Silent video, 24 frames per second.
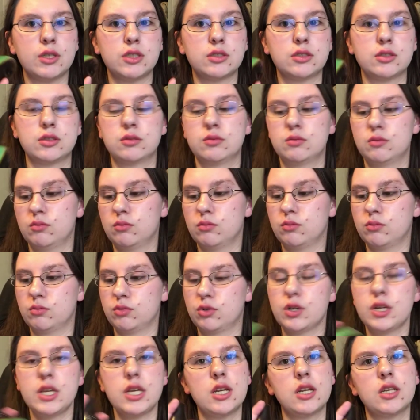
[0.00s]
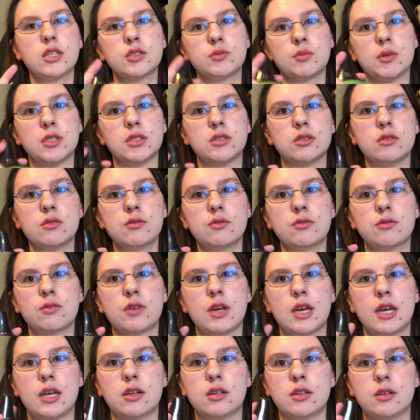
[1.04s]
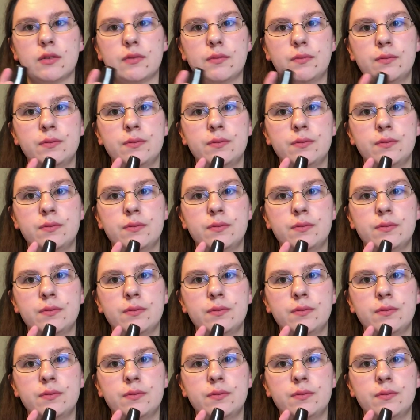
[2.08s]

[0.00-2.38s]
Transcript: it's pretty inexpensive and